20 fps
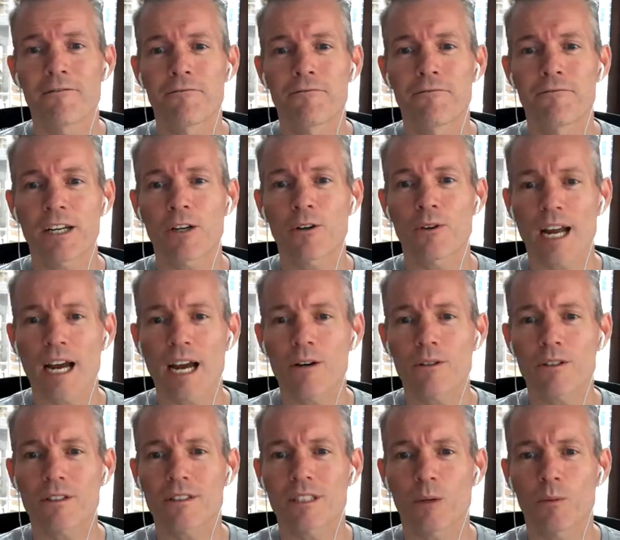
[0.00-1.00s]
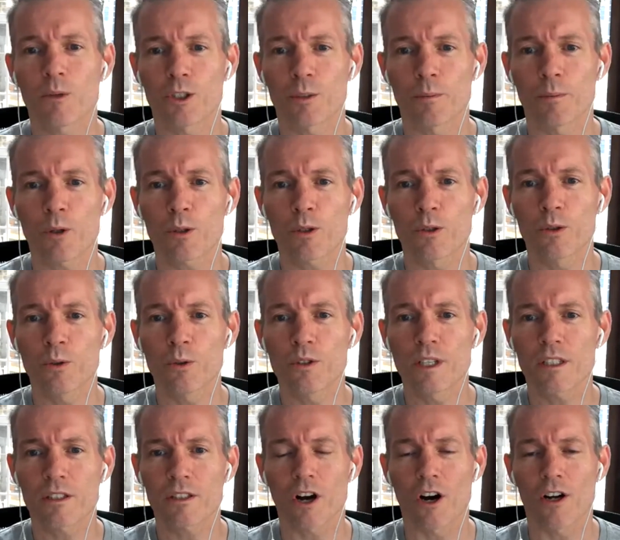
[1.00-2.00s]
Figure out that we're supposed to do
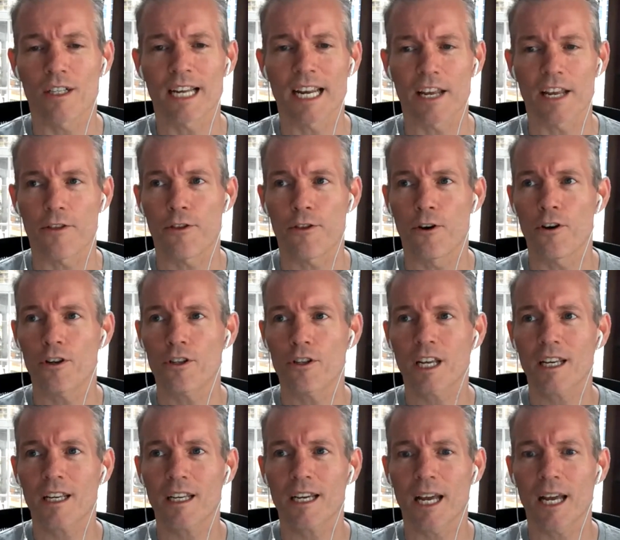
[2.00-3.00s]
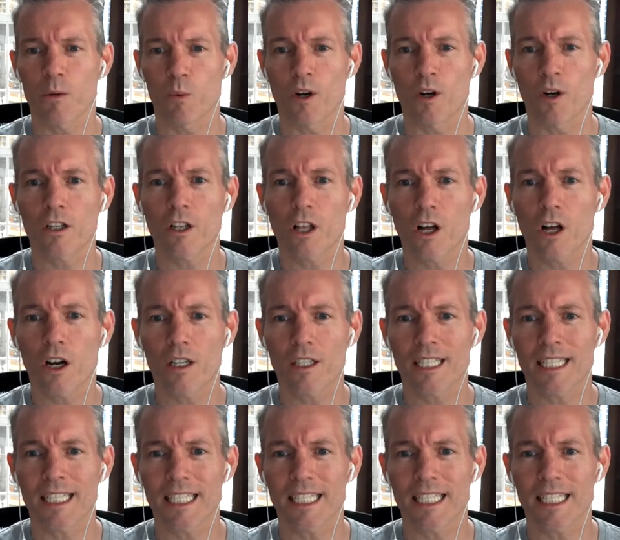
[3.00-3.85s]
this on a Thursday at 1 o'clock